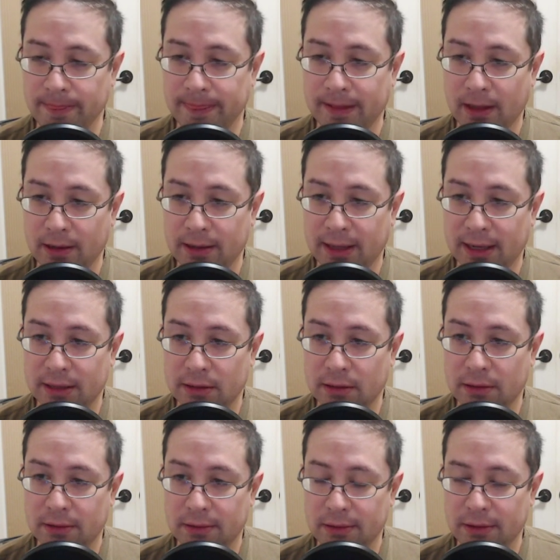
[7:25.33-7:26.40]
Again,
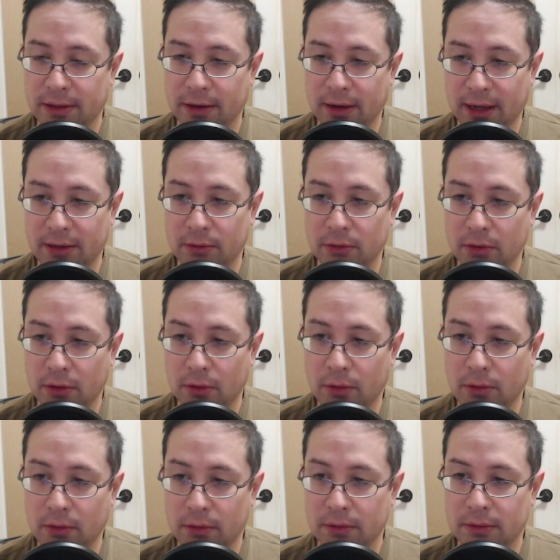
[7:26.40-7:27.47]
here I don't
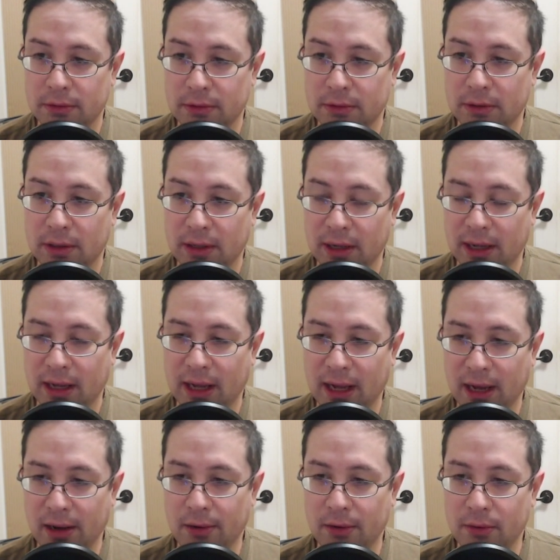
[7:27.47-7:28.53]
know
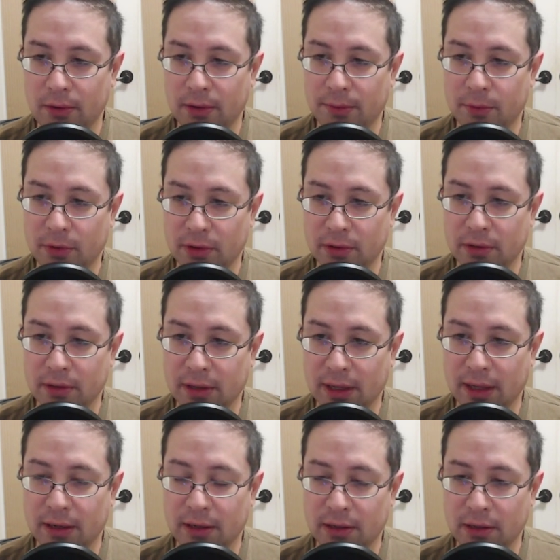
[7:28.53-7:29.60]
how I'm gonna
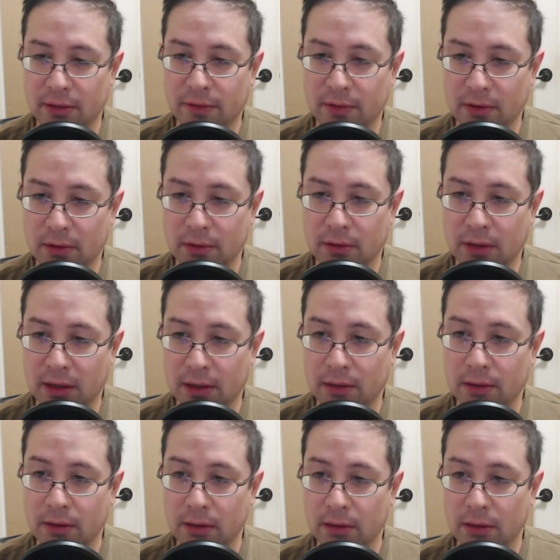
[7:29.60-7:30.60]
get anything done.